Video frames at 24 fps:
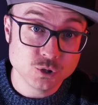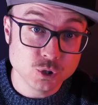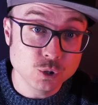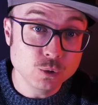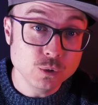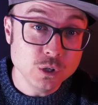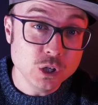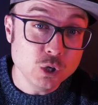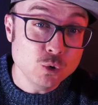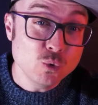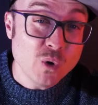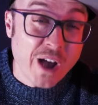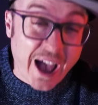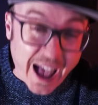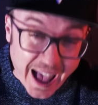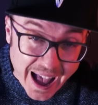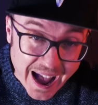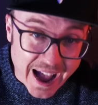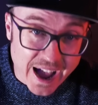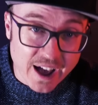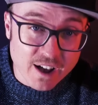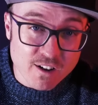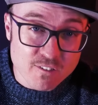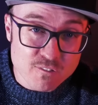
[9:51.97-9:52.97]
Do you
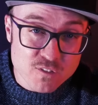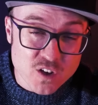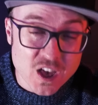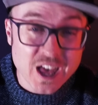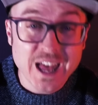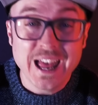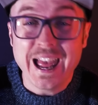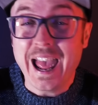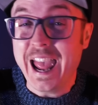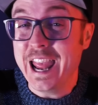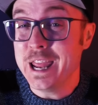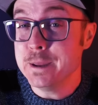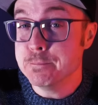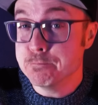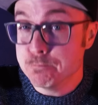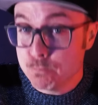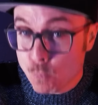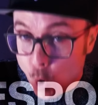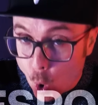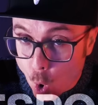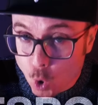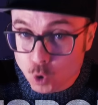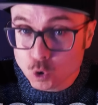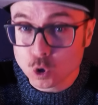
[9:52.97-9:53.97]
have a
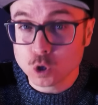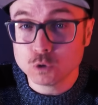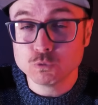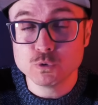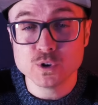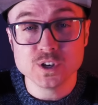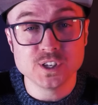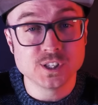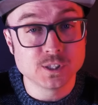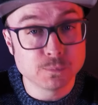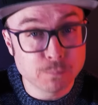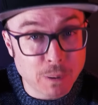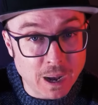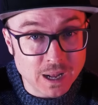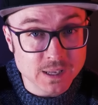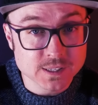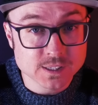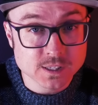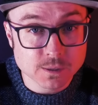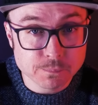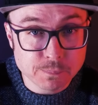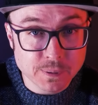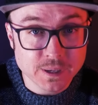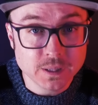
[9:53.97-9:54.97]
moral
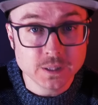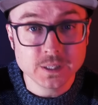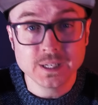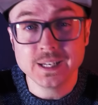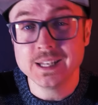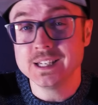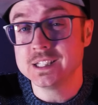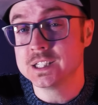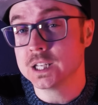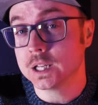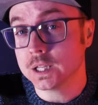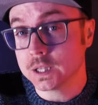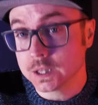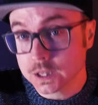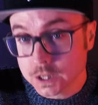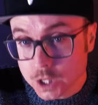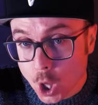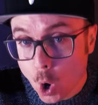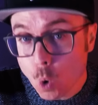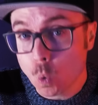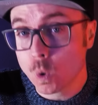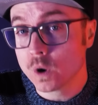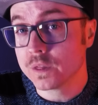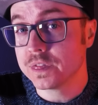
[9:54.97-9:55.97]
responsibility to
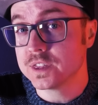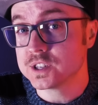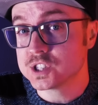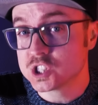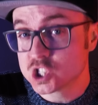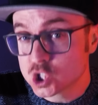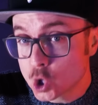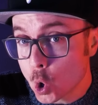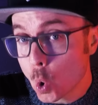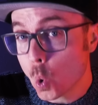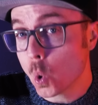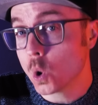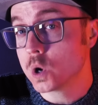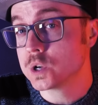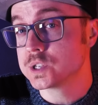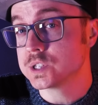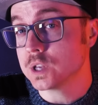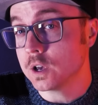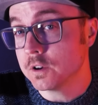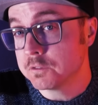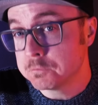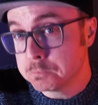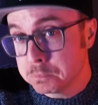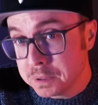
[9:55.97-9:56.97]
lower the
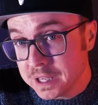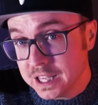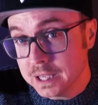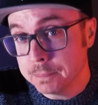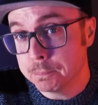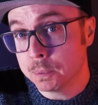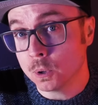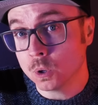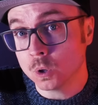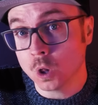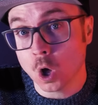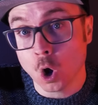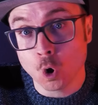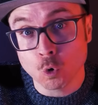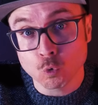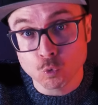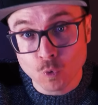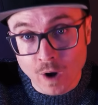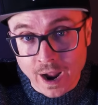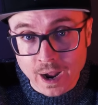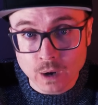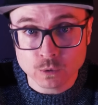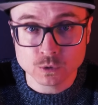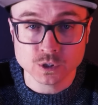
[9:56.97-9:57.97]
scores of people
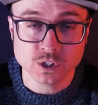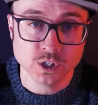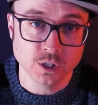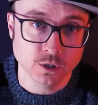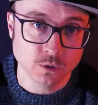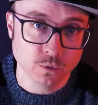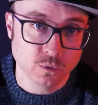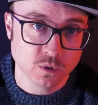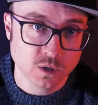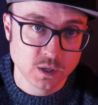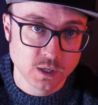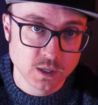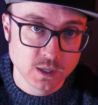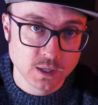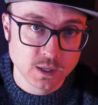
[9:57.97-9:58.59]
around you,